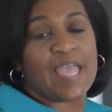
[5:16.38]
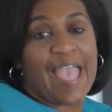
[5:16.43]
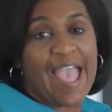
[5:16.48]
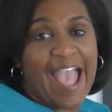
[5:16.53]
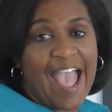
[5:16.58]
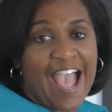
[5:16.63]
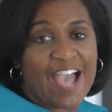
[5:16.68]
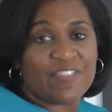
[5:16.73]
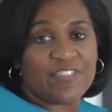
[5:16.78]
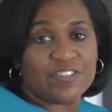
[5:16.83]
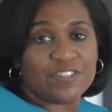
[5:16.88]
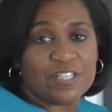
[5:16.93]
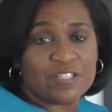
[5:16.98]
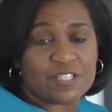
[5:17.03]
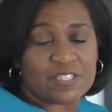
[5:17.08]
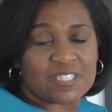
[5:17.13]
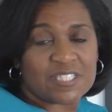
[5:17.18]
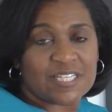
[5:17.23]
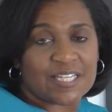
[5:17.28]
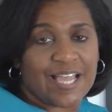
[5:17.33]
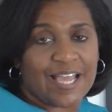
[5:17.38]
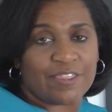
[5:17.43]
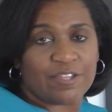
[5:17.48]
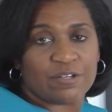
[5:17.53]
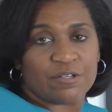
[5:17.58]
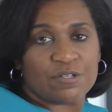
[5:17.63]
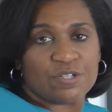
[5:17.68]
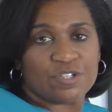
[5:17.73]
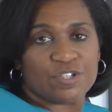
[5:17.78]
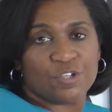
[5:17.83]
Add the digits
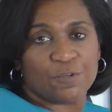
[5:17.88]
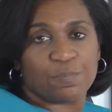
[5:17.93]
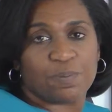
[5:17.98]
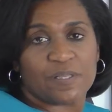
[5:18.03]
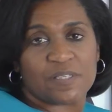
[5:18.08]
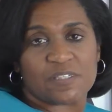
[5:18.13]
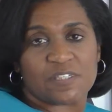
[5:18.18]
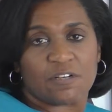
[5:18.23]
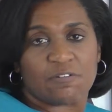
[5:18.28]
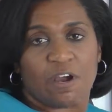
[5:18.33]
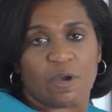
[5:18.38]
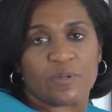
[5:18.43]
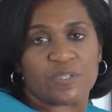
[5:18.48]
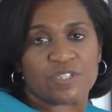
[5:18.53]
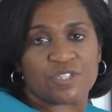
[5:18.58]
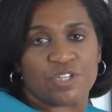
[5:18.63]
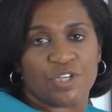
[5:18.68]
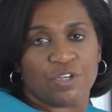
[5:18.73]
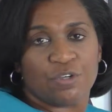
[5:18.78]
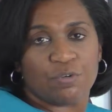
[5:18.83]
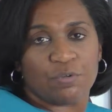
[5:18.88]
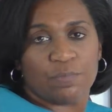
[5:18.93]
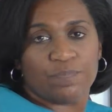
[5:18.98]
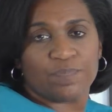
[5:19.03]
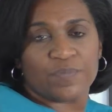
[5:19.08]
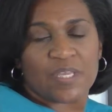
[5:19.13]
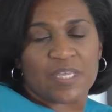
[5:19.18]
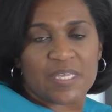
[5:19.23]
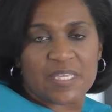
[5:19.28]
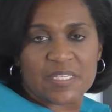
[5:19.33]
together. 2 plus 0 is 2.
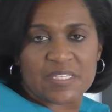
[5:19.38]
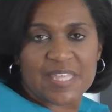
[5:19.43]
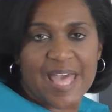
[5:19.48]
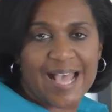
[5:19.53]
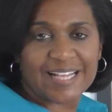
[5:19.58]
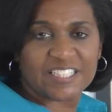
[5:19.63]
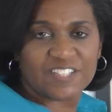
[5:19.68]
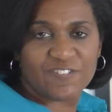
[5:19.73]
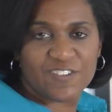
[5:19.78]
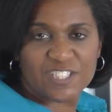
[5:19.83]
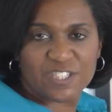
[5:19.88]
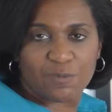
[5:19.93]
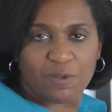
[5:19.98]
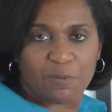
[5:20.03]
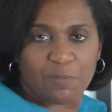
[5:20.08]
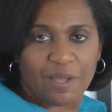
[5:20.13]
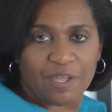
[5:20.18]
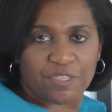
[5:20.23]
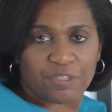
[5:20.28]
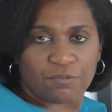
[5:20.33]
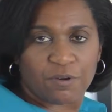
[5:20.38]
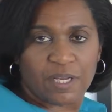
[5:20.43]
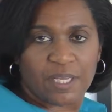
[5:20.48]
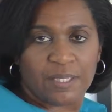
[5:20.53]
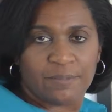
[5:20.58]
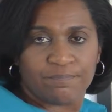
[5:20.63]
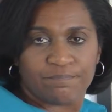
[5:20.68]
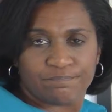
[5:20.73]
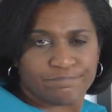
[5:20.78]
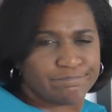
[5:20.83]
Is that divisible by
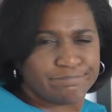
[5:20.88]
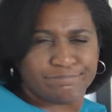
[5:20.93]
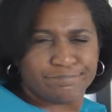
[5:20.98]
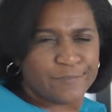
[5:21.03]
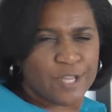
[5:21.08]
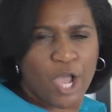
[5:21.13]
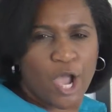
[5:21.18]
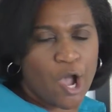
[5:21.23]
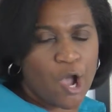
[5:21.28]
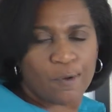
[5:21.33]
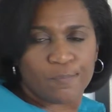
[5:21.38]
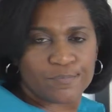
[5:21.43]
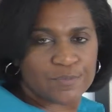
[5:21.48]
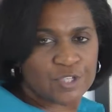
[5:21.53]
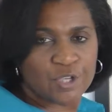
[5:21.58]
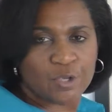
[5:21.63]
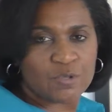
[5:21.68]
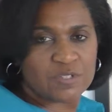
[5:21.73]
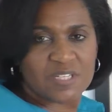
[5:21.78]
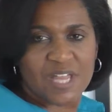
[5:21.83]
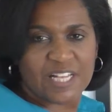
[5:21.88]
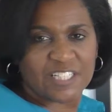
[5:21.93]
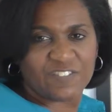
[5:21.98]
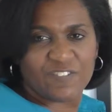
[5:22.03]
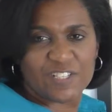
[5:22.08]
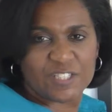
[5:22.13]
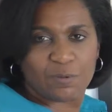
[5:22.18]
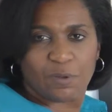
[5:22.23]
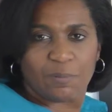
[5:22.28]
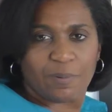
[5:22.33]
3? No, 2 is not
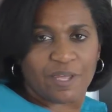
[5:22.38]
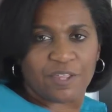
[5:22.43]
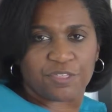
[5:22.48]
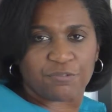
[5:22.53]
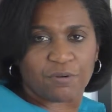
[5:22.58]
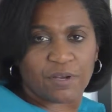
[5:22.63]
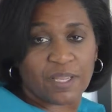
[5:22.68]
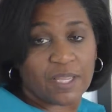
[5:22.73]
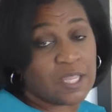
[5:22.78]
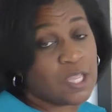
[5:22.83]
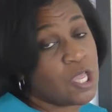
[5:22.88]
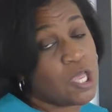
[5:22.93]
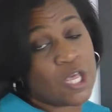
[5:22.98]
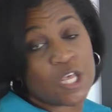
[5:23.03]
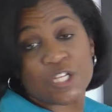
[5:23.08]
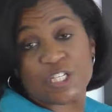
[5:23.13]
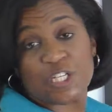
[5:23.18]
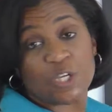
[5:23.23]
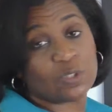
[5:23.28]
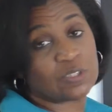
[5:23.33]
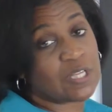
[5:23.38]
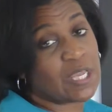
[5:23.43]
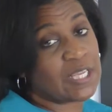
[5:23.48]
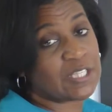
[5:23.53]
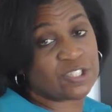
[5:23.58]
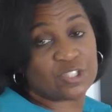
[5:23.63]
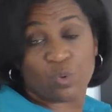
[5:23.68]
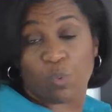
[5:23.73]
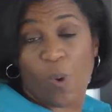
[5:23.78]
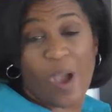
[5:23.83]
divisible by 3, so
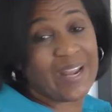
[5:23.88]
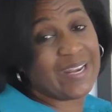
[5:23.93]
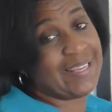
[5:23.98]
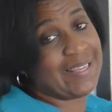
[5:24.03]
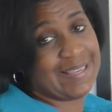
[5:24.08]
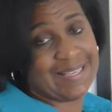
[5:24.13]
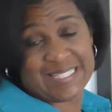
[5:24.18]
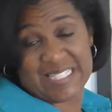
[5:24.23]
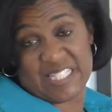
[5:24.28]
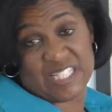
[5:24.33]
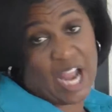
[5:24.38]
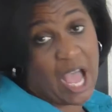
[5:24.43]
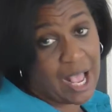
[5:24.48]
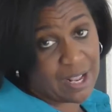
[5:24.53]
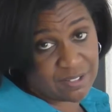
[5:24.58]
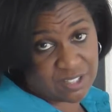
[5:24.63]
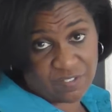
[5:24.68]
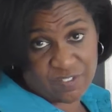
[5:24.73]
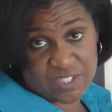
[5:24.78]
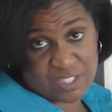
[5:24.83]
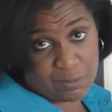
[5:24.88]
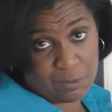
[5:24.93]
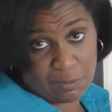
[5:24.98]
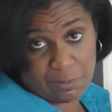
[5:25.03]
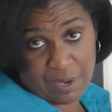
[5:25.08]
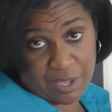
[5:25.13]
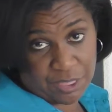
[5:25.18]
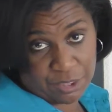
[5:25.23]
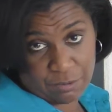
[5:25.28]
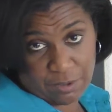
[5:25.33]
20 is not divisible
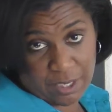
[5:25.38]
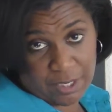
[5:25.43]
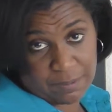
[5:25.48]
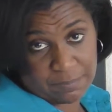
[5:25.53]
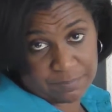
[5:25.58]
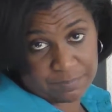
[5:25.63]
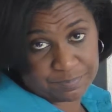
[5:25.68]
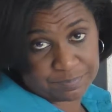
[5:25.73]
by 3.